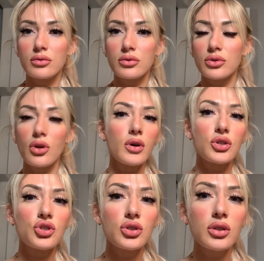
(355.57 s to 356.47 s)
So it
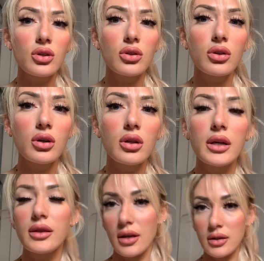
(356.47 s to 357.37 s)
should look
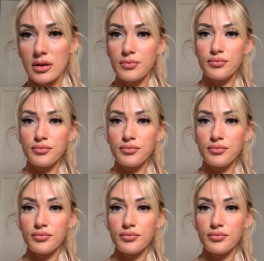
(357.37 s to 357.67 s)
like this.